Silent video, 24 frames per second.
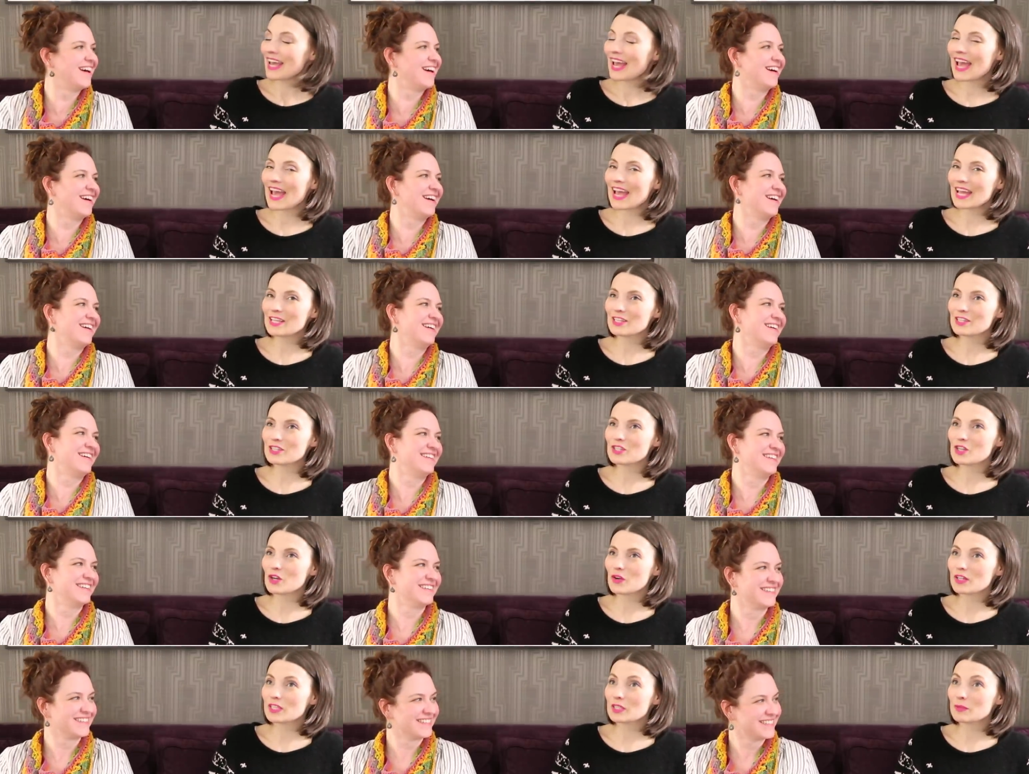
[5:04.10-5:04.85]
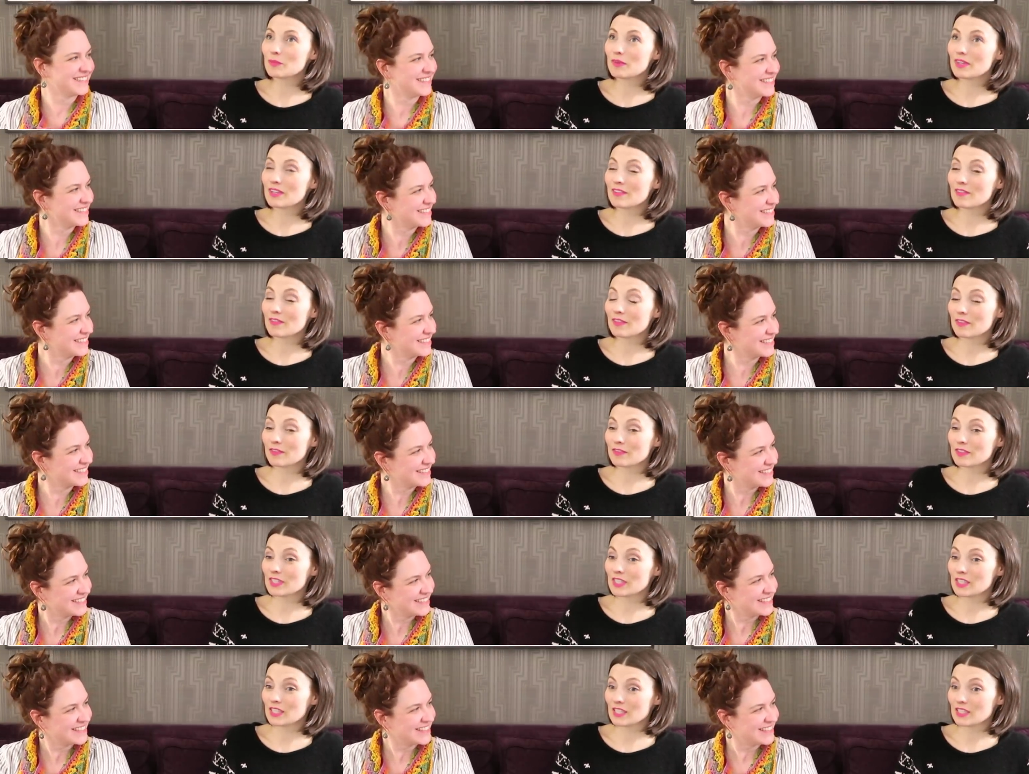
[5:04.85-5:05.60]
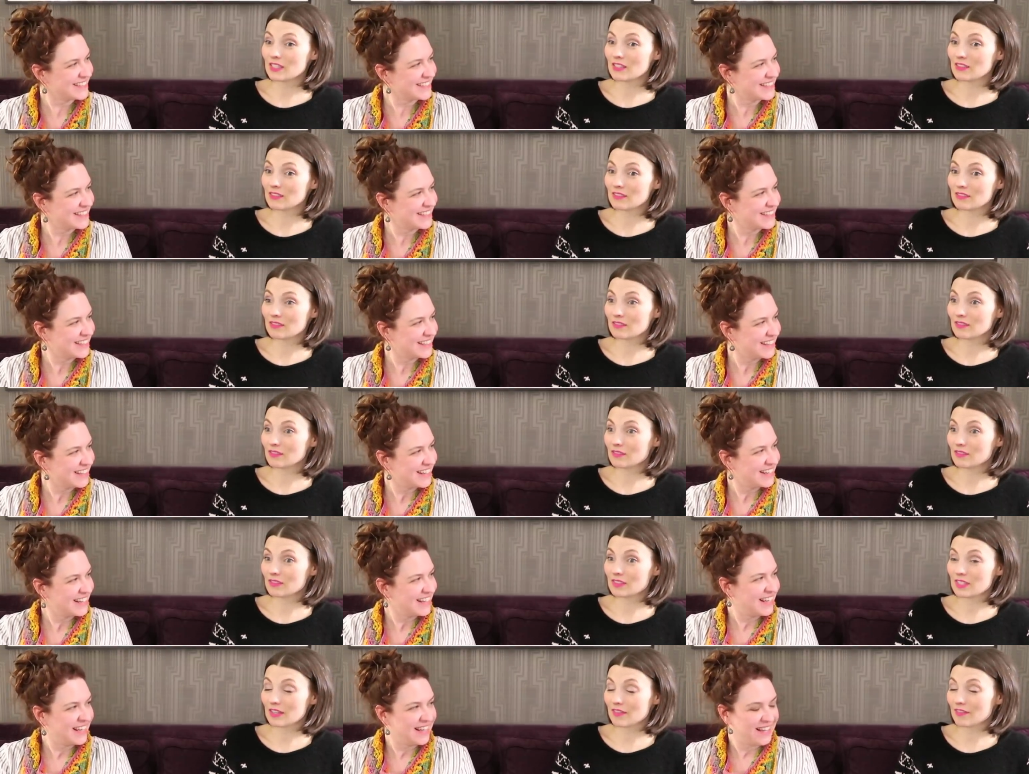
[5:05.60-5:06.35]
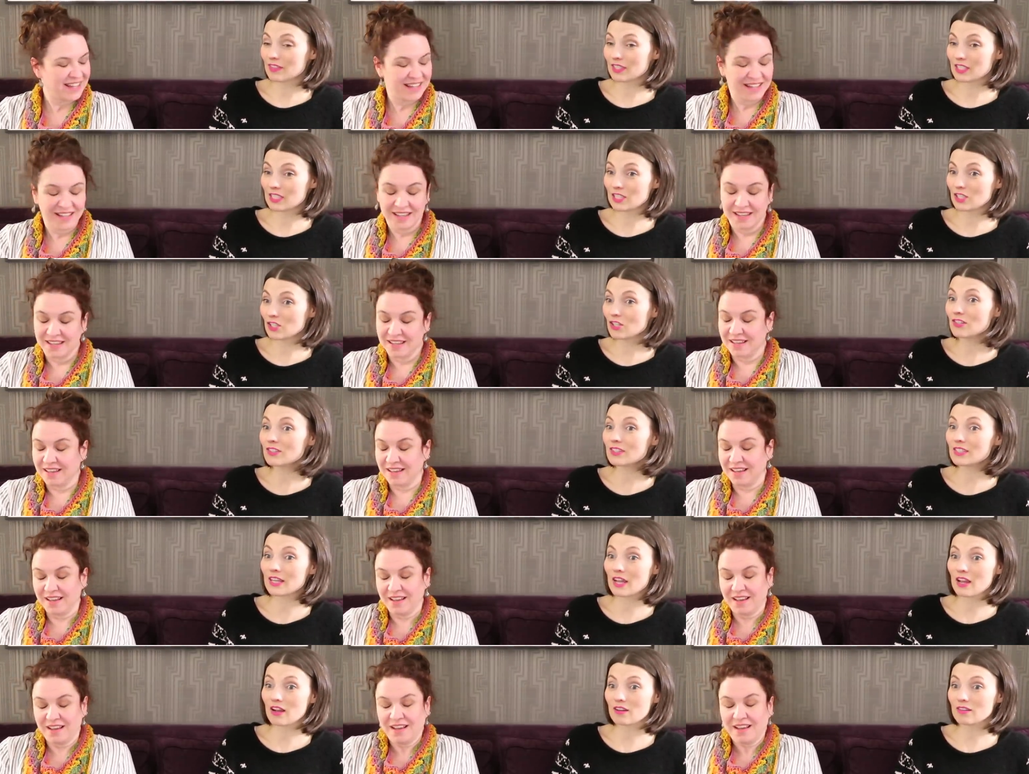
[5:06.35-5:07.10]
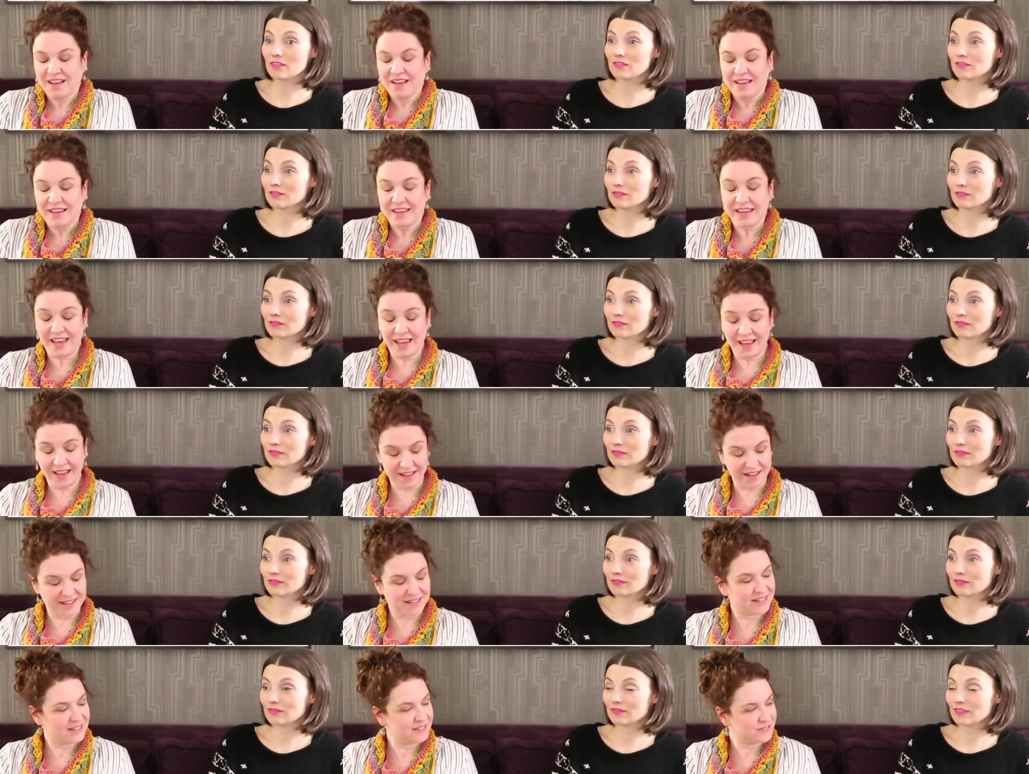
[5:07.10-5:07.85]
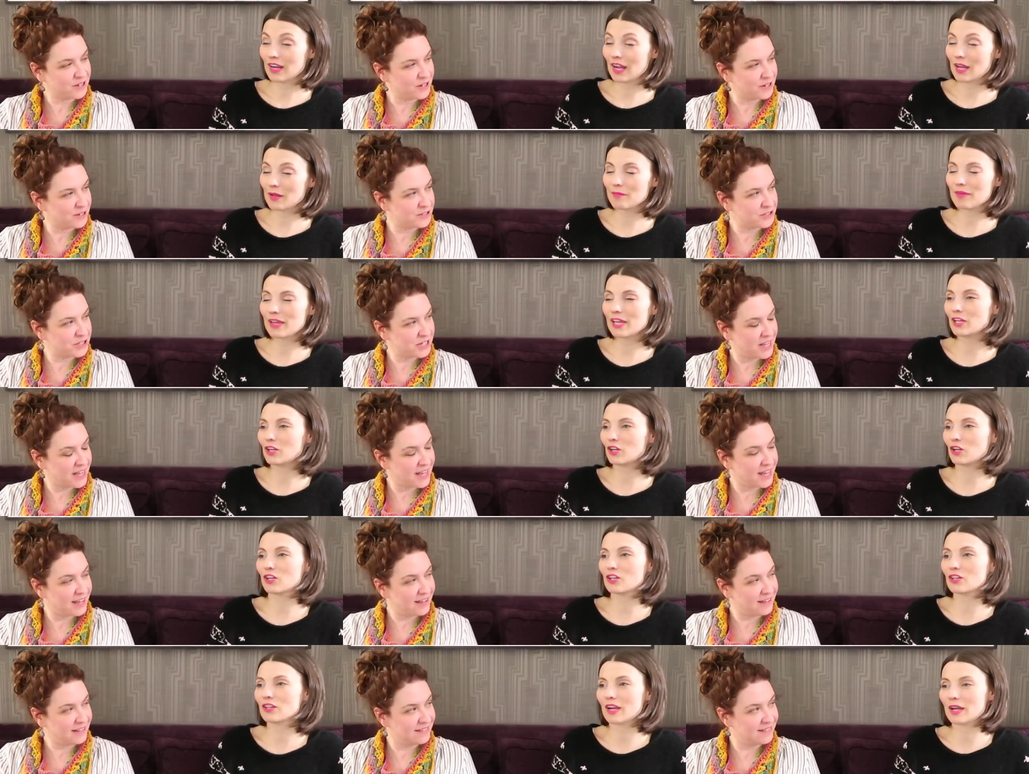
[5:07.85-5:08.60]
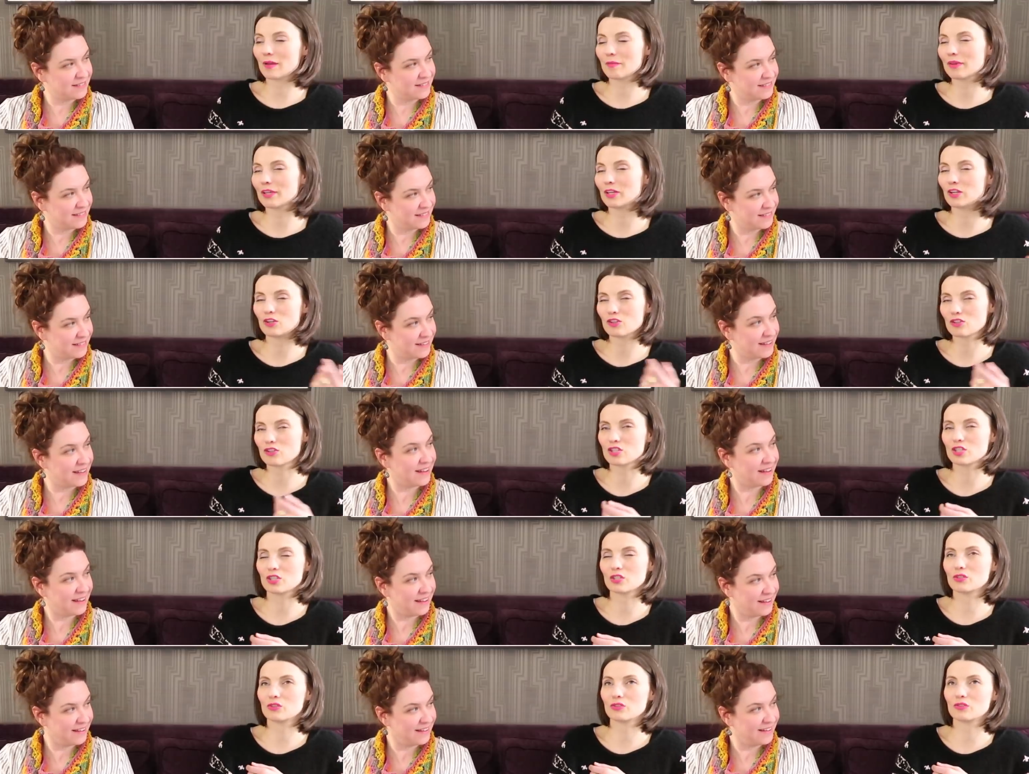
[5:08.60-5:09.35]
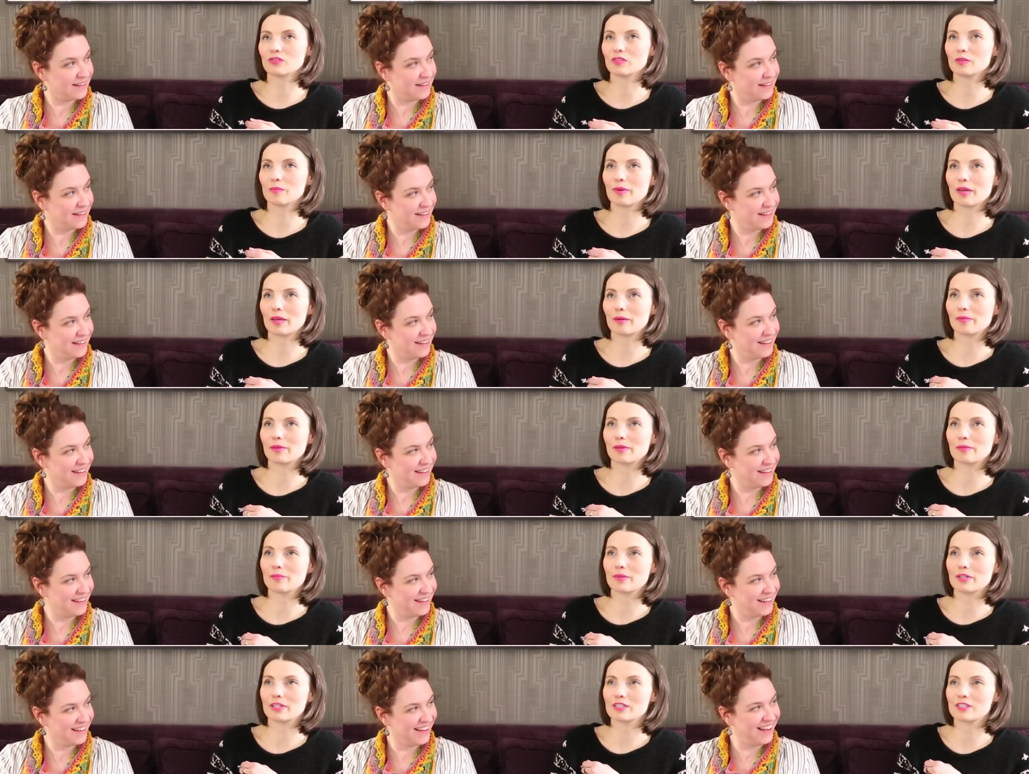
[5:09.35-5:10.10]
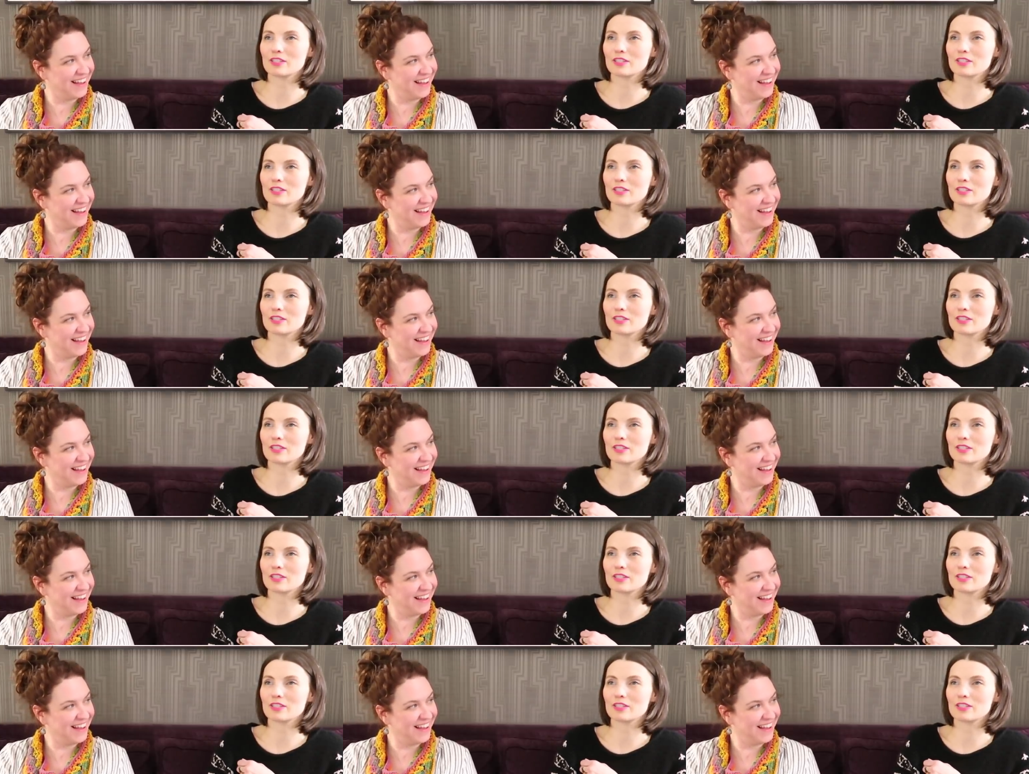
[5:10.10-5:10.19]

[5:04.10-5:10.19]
Speaker 1: and so it's been 15, 17 years now. Yeah, I made her. I made her yeah. too, the baby, but